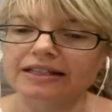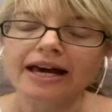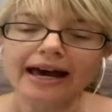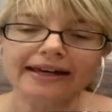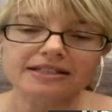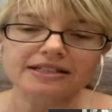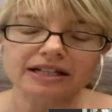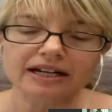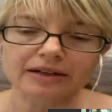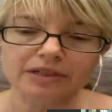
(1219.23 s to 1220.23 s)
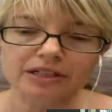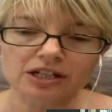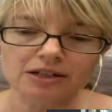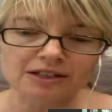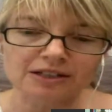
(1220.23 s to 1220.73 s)
And in
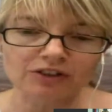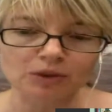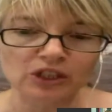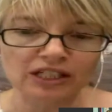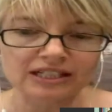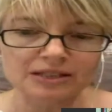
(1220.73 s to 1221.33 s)
terms of communities,